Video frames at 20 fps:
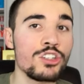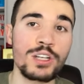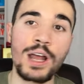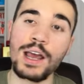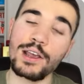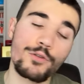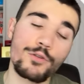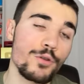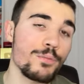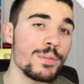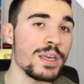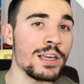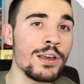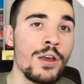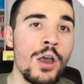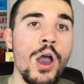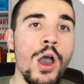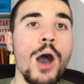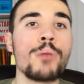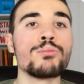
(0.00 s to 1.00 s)
Like for me,
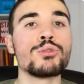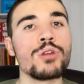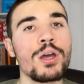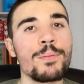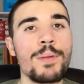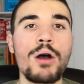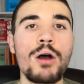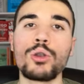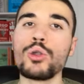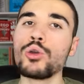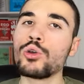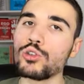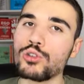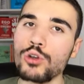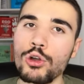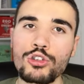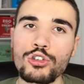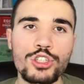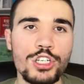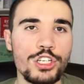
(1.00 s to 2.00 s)
I'm doing it about Luka
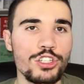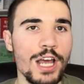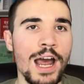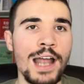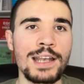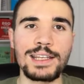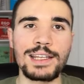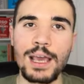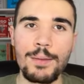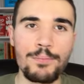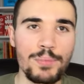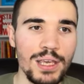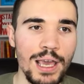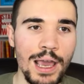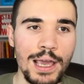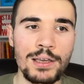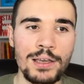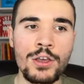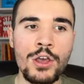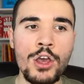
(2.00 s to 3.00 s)
Doncic and the
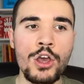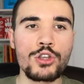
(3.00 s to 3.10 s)
NBA.